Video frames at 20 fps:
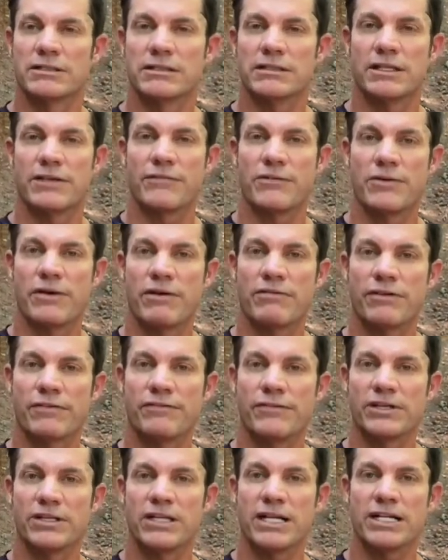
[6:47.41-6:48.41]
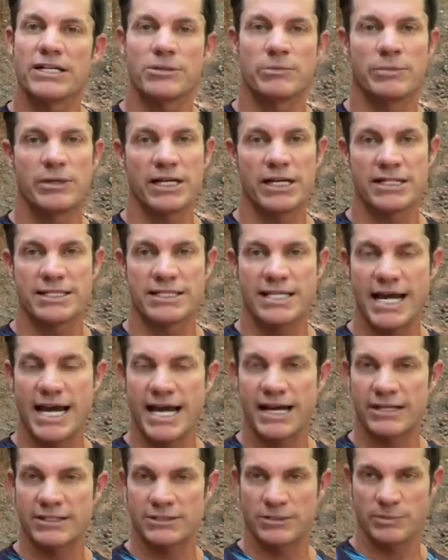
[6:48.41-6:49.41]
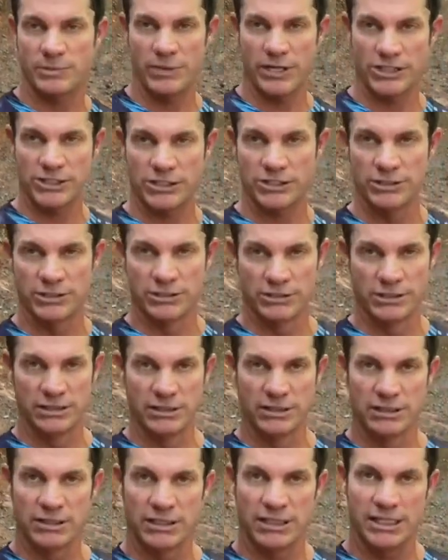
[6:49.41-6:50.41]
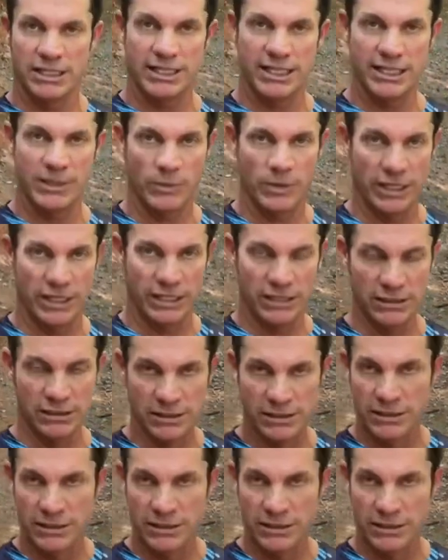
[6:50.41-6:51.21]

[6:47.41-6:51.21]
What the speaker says: If you ever feel like you're being attacked or pressured in any way,